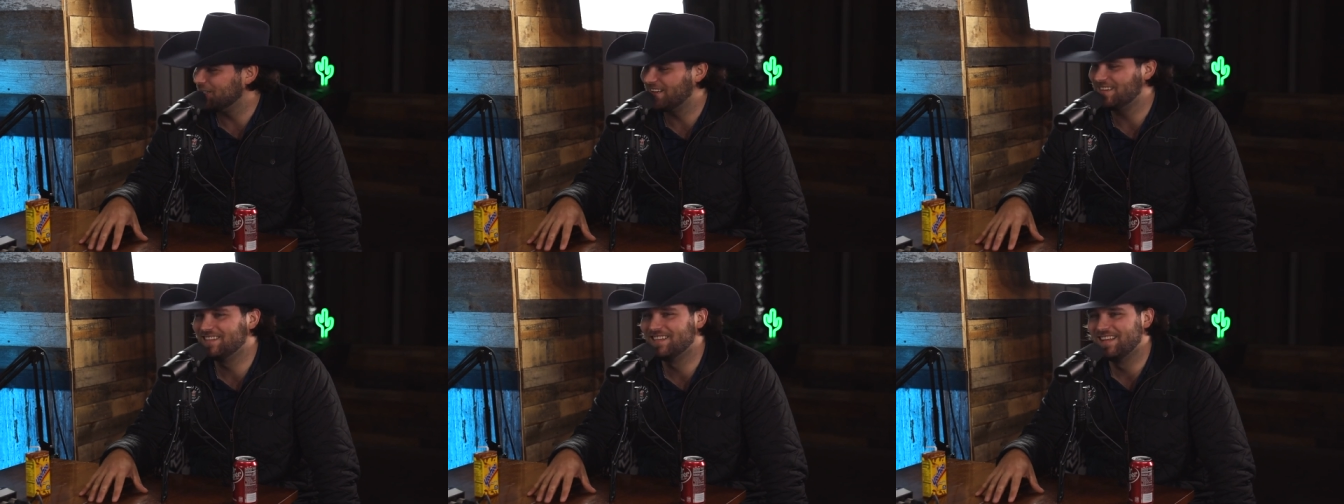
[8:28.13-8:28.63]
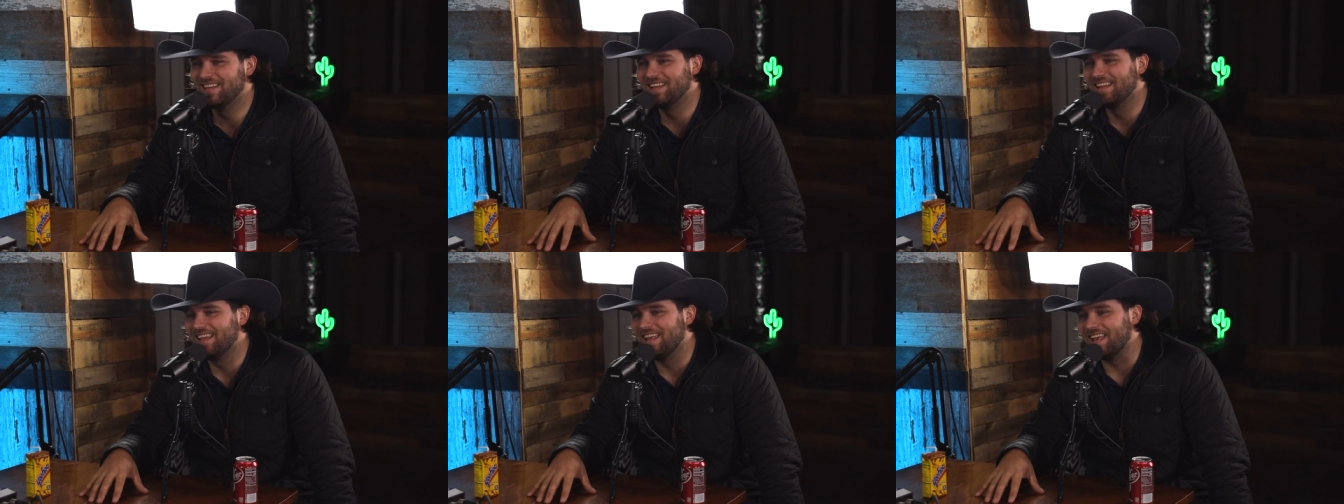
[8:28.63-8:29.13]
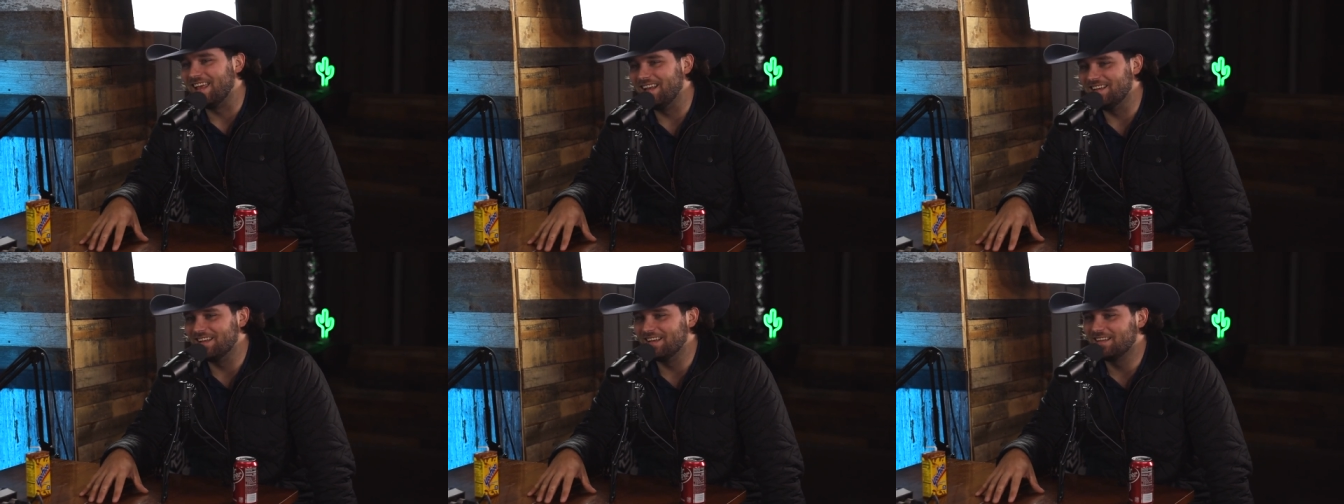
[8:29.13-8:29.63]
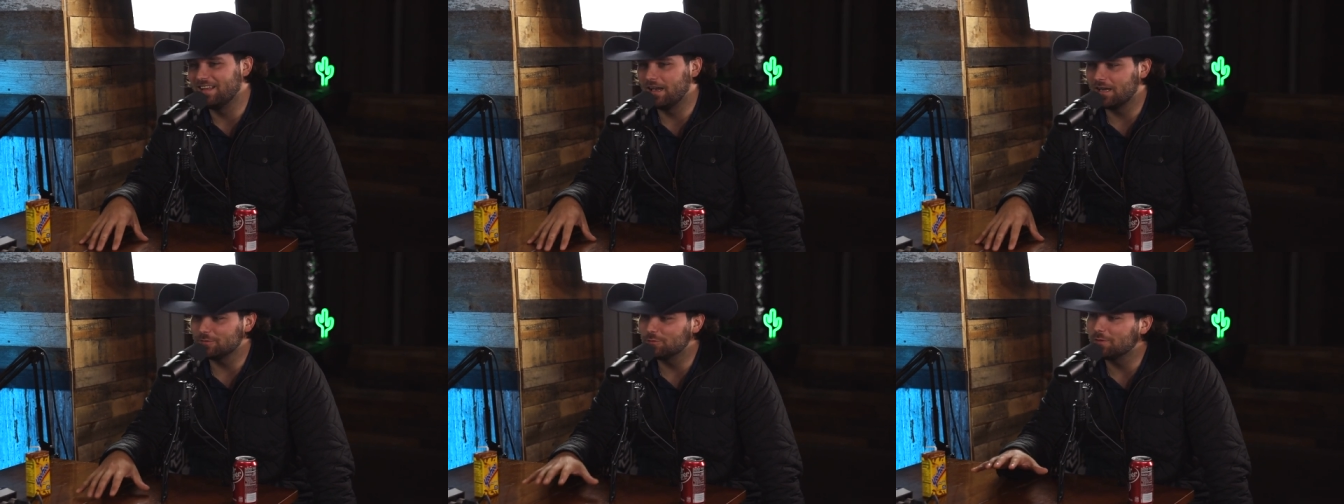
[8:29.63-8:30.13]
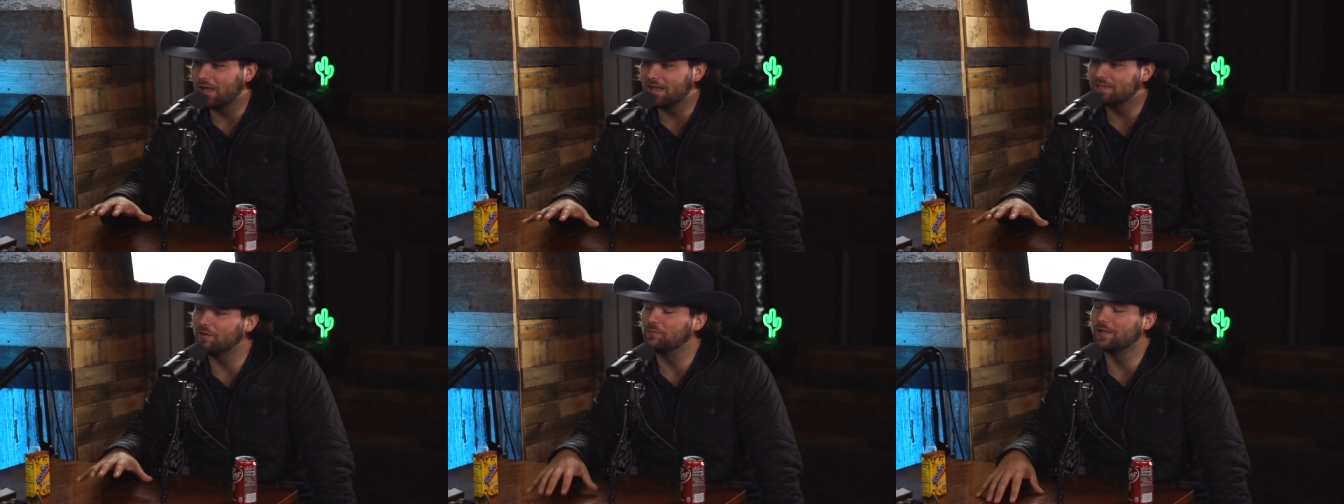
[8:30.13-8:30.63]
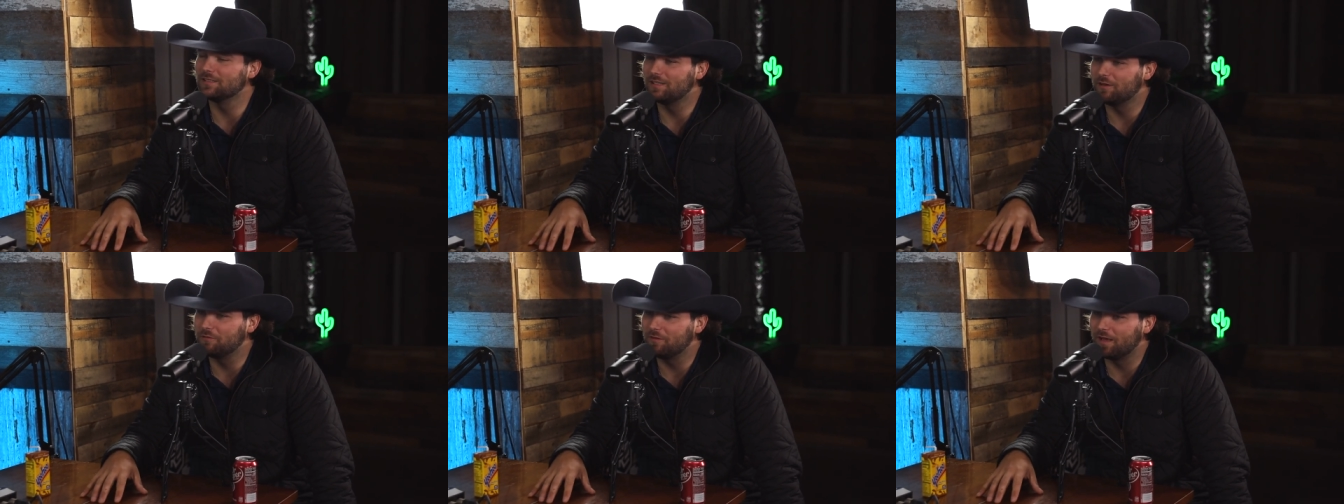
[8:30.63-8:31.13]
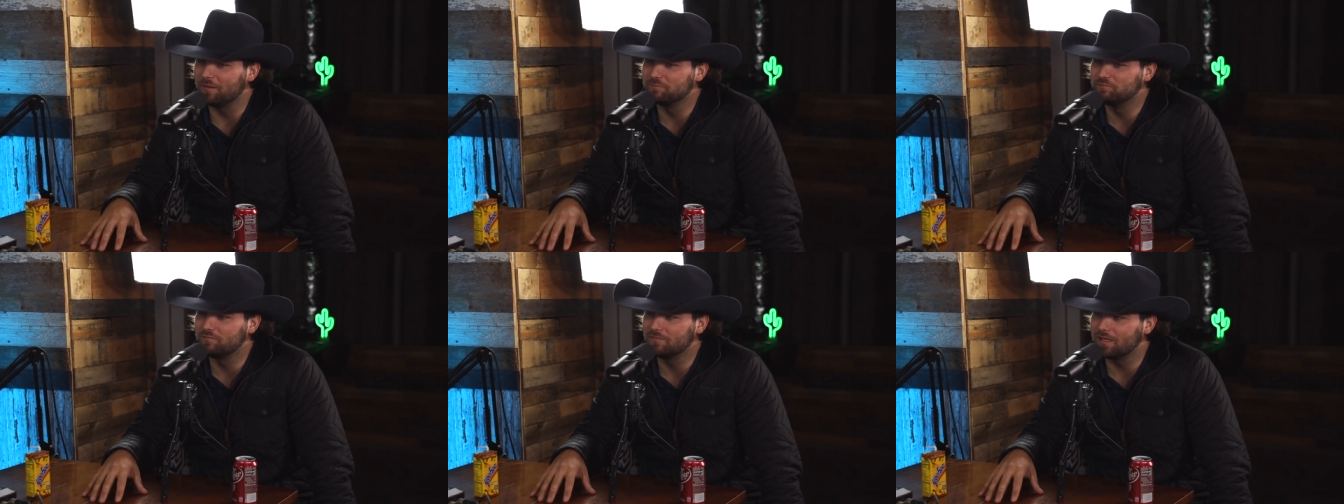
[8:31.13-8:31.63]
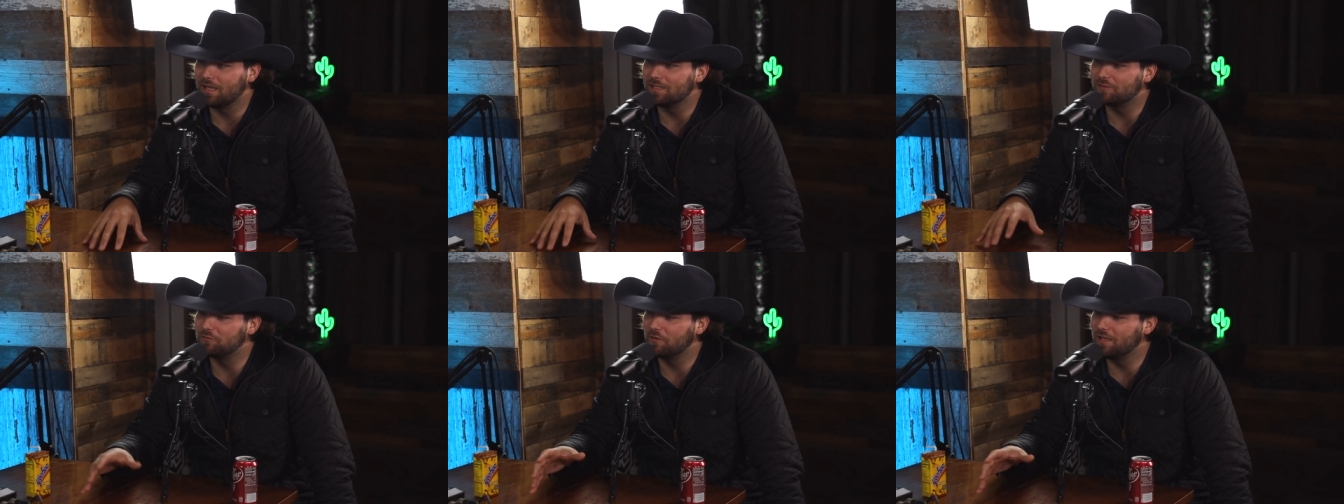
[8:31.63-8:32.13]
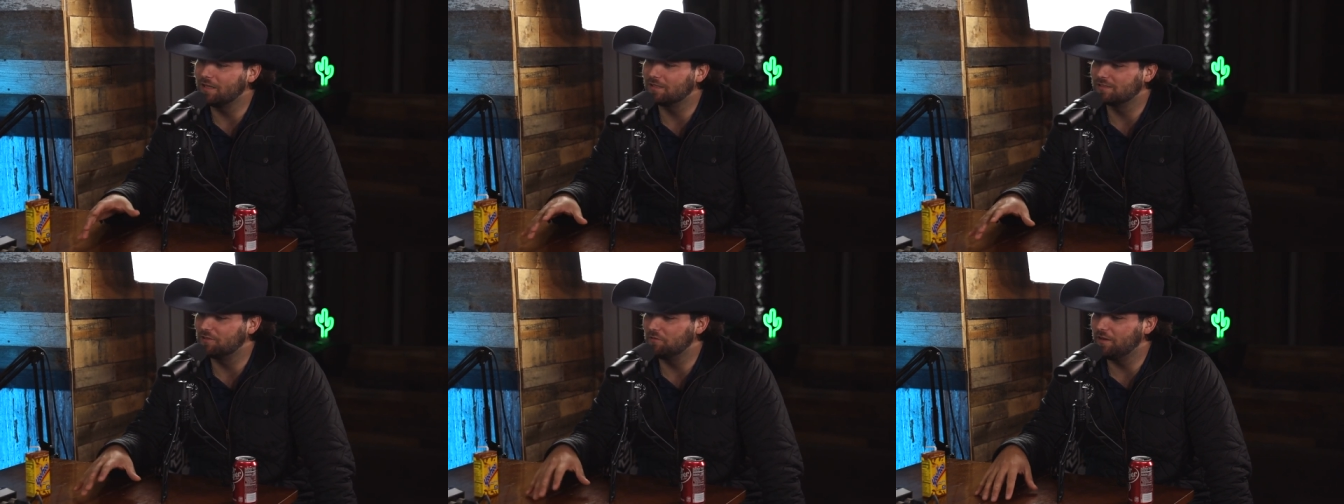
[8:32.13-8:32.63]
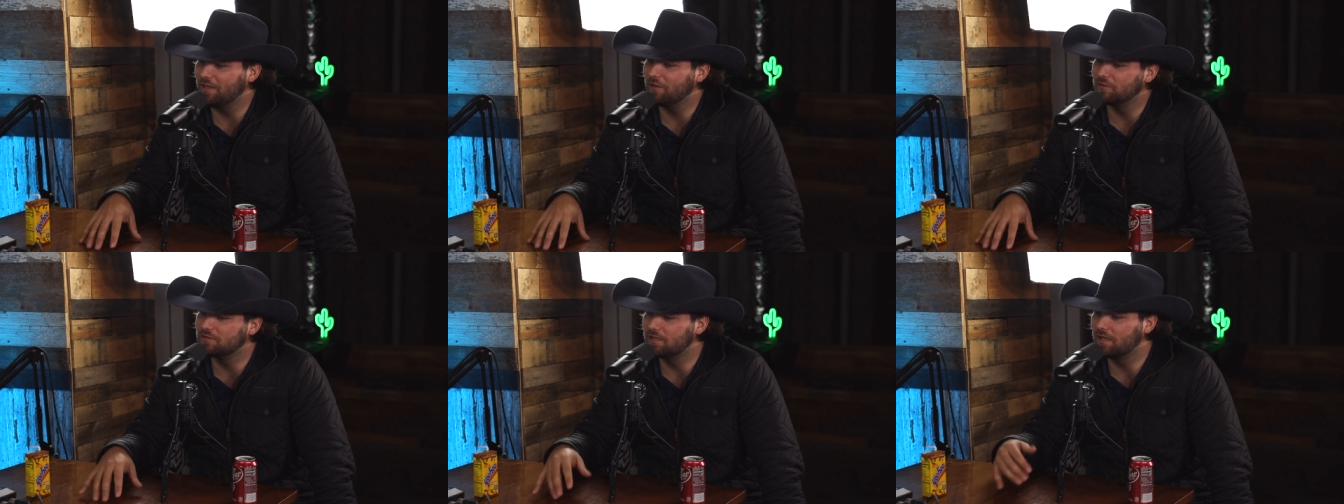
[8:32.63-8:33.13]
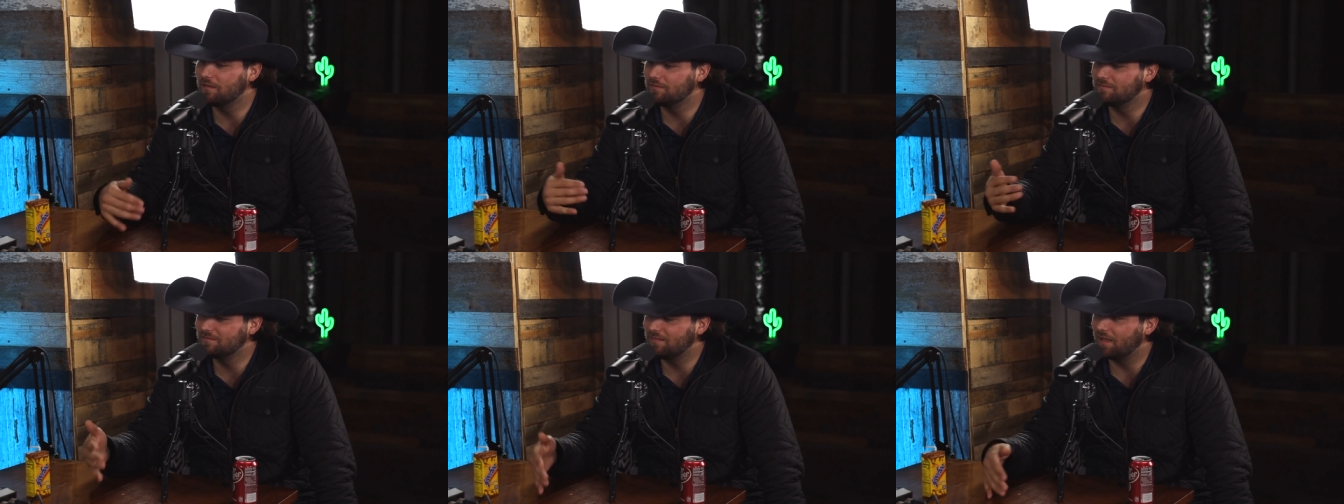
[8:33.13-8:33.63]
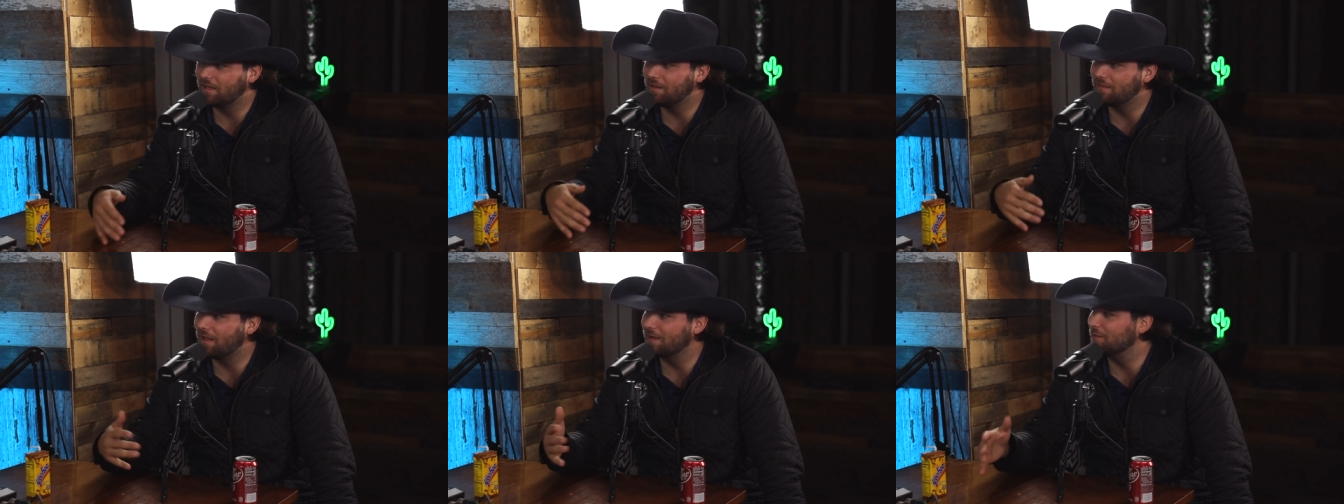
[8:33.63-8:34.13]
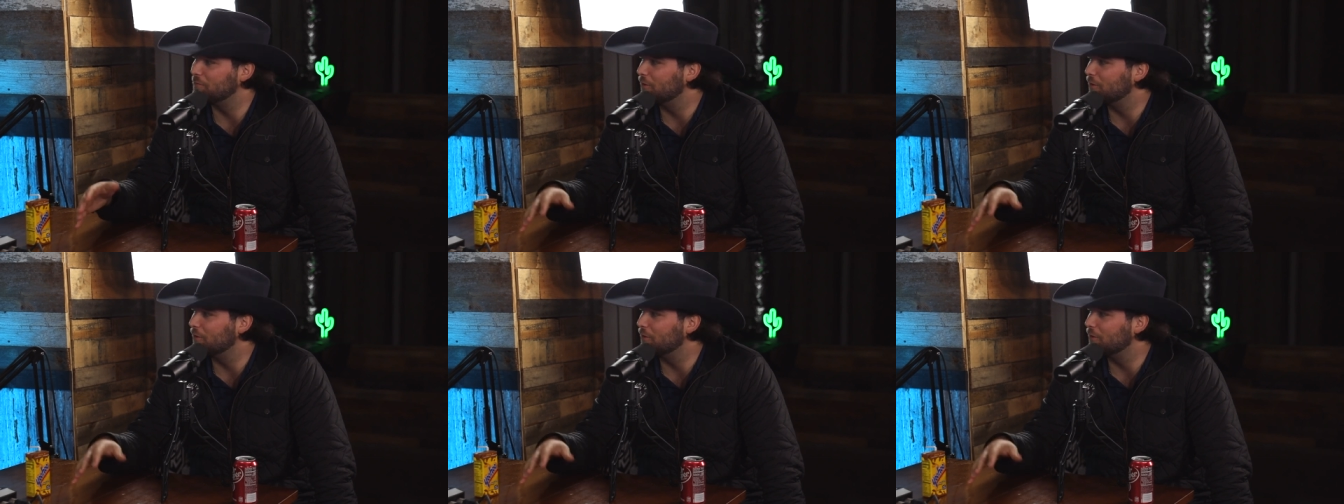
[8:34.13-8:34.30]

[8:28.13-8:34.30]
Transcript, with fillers: know? Yeah. And uh, and I, I tell myself, like, it's funny because the videos that, that get like the